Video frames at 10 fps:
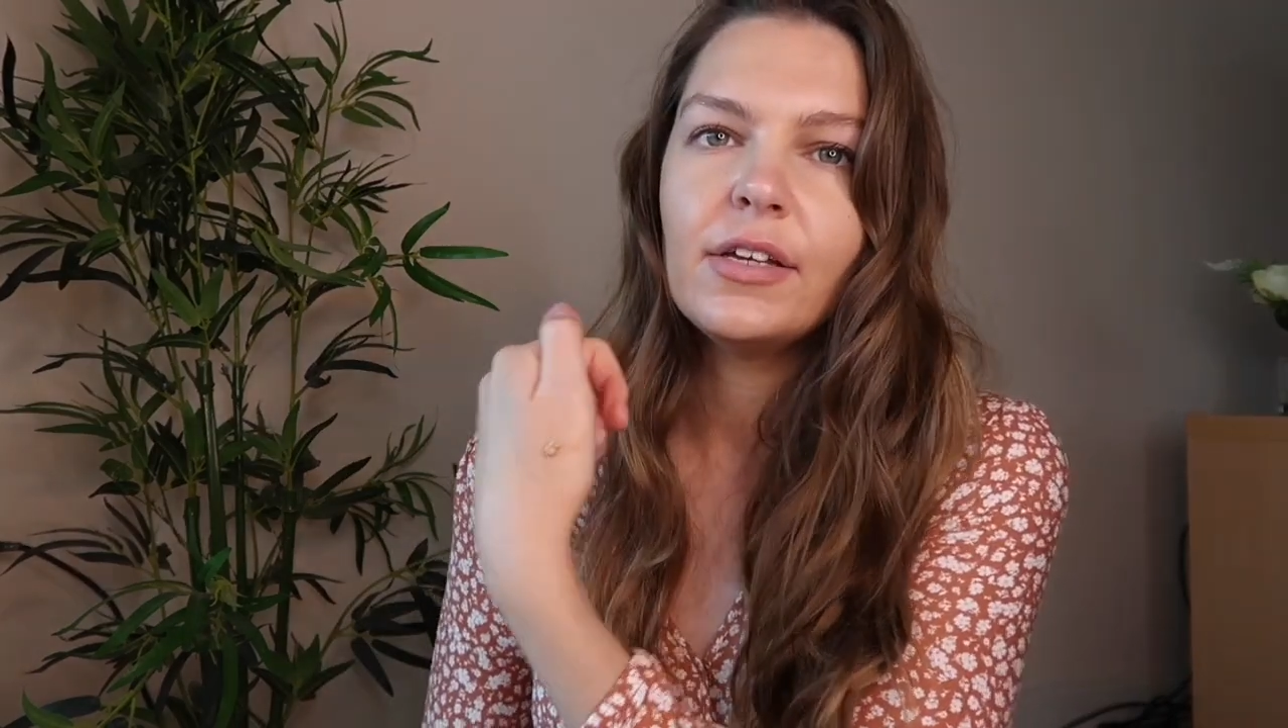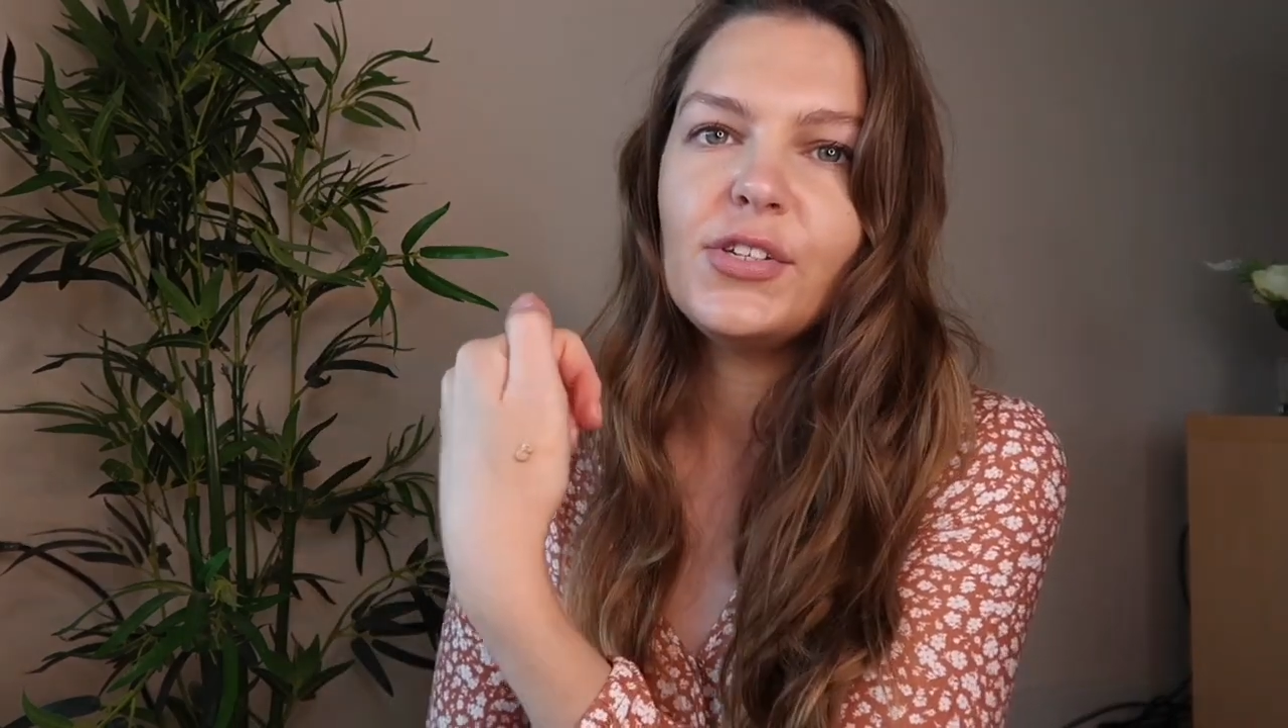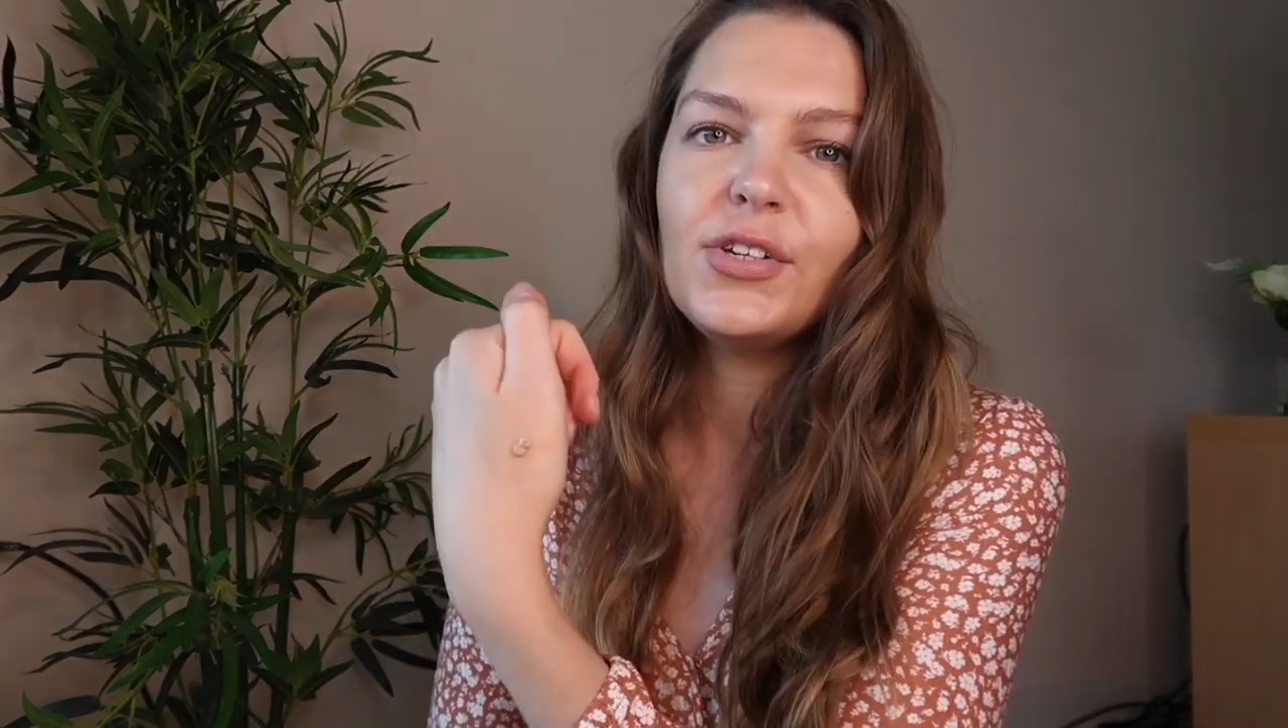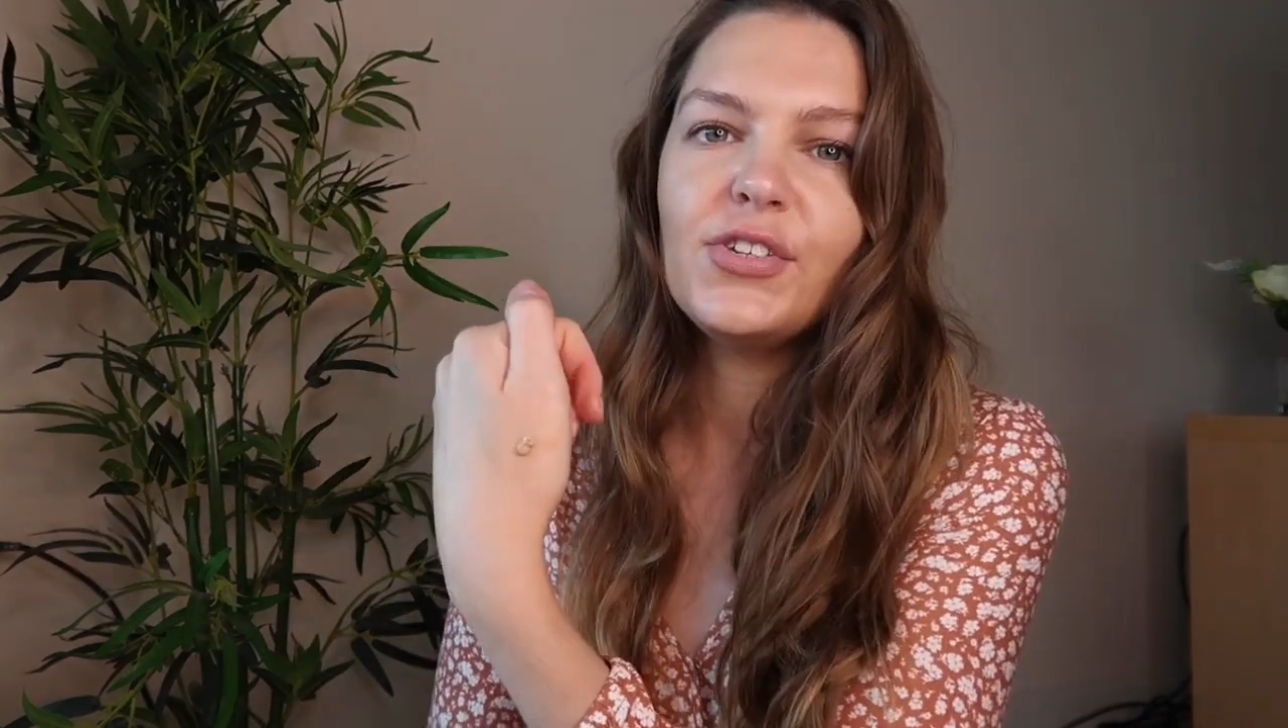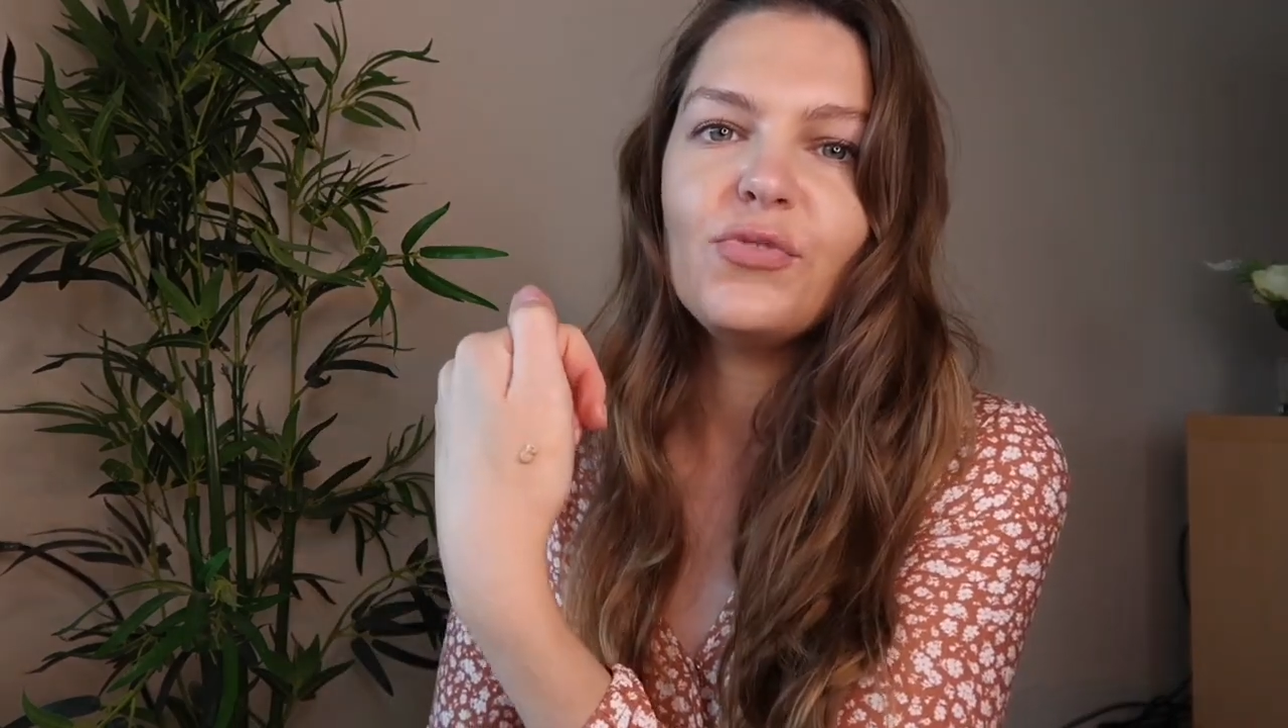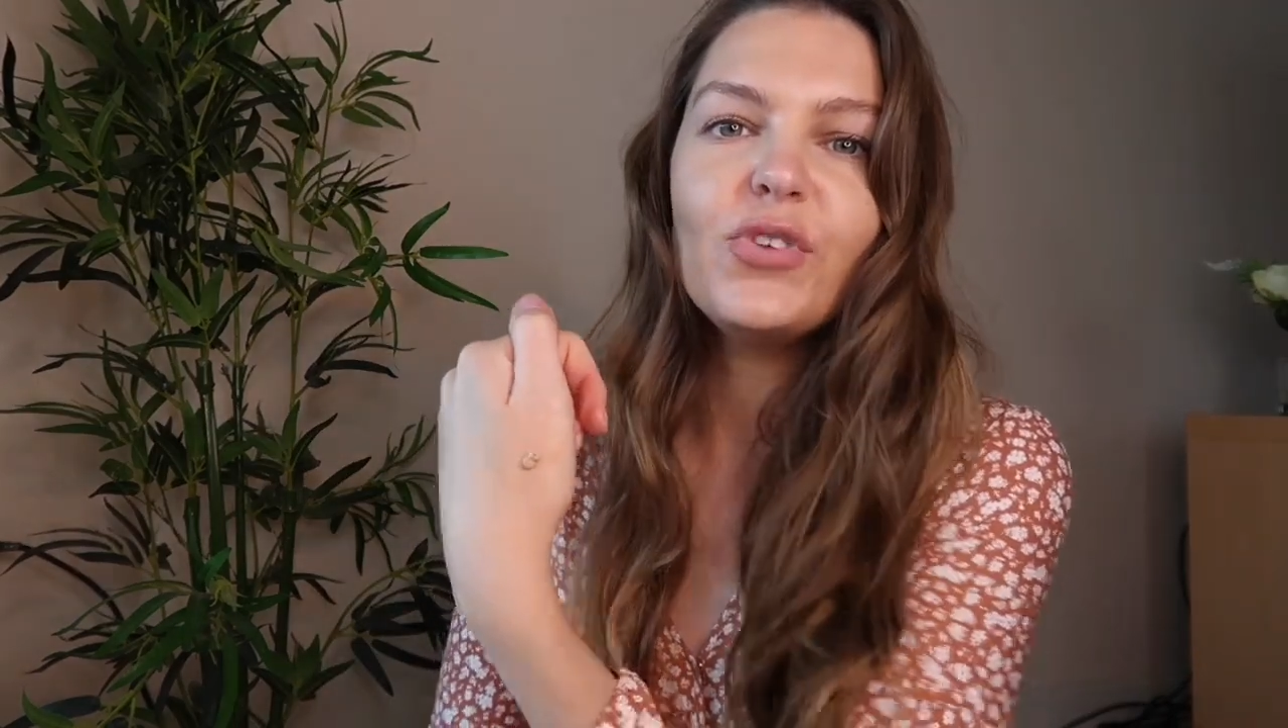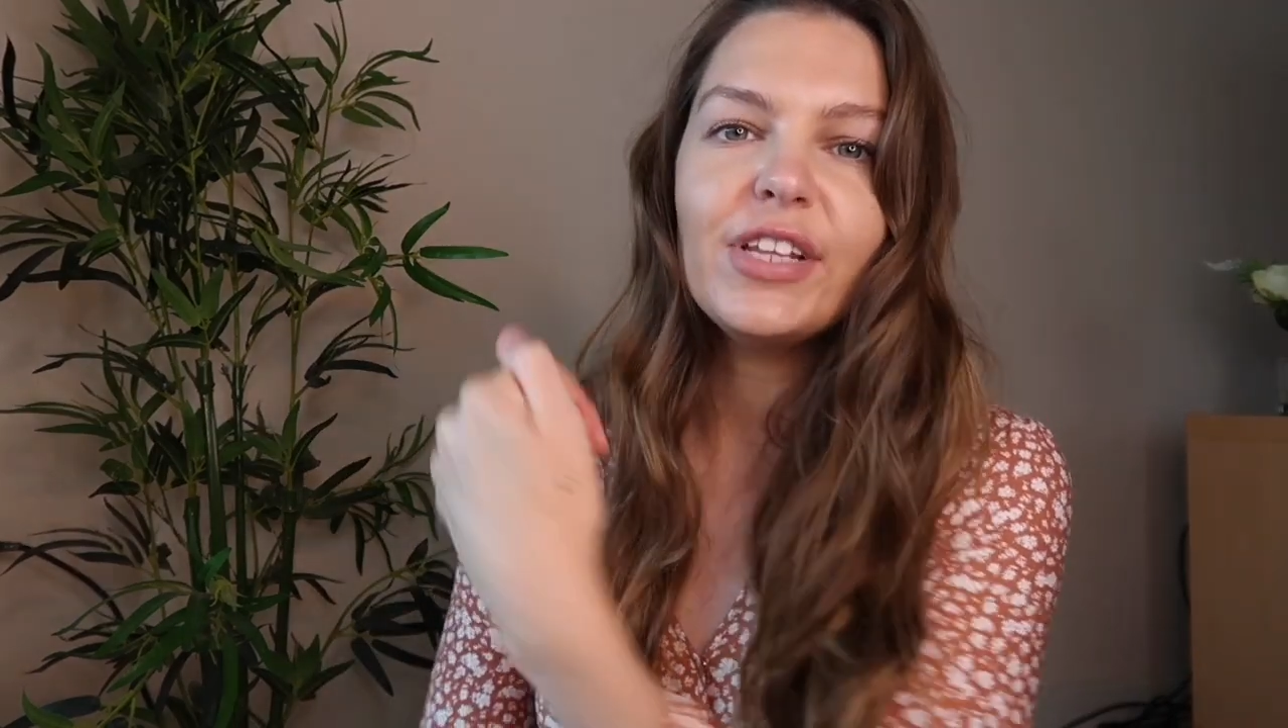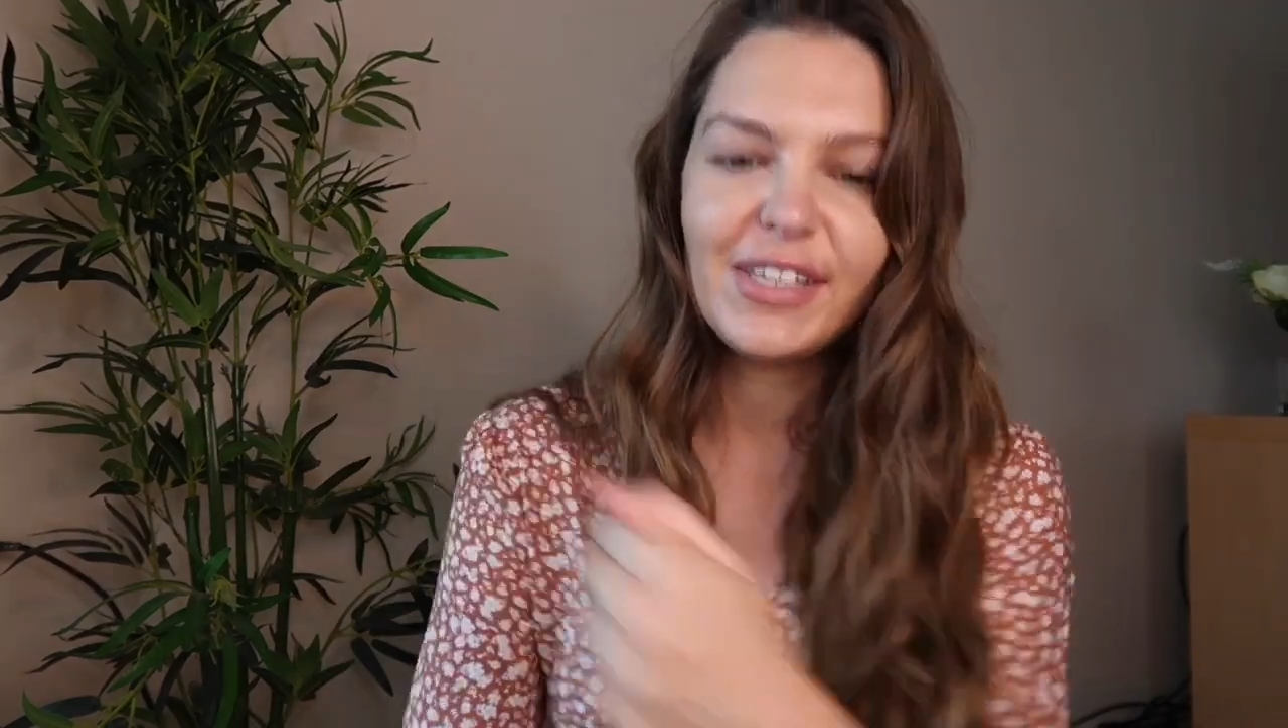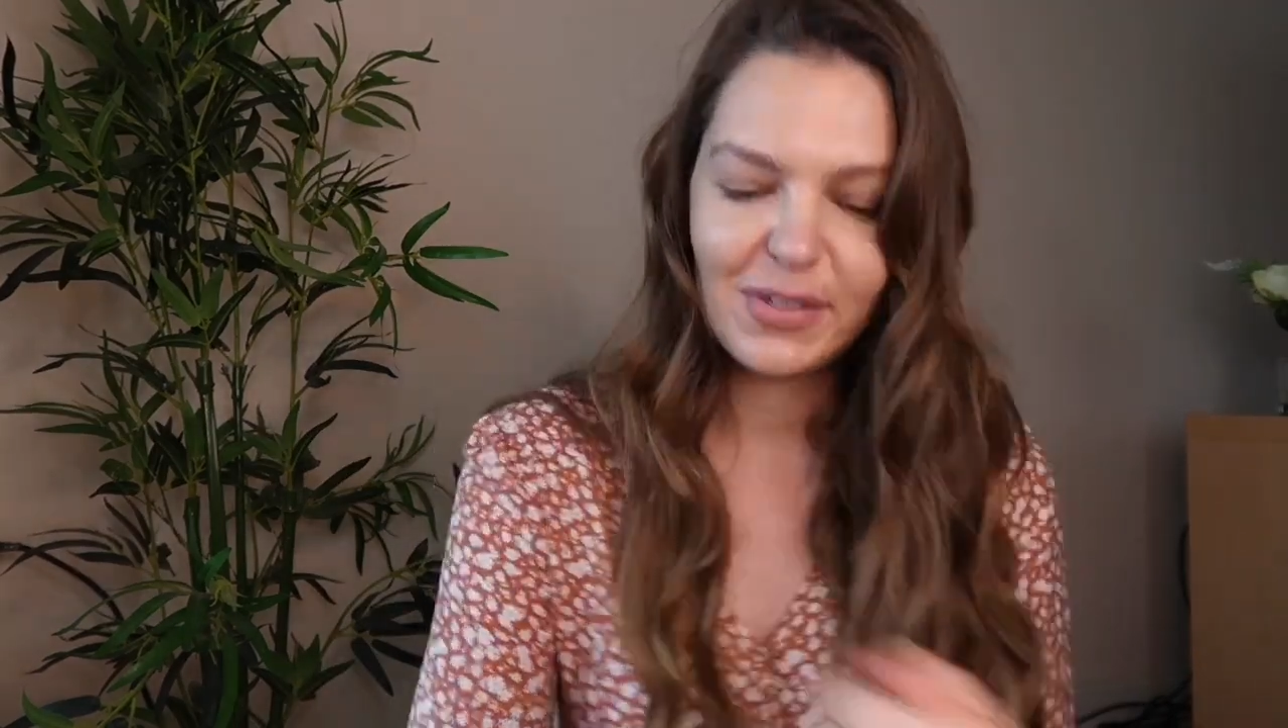so it's a really